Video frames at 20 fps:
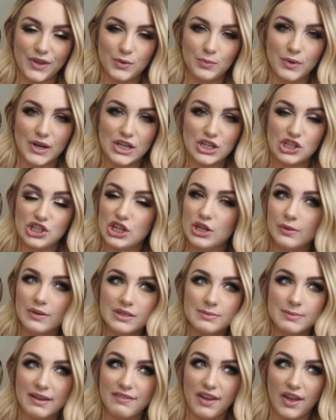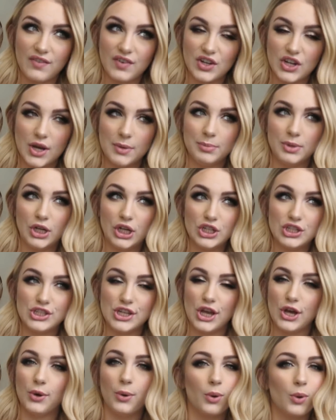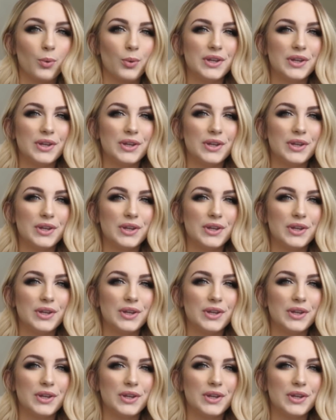which 2 is my favorite number, so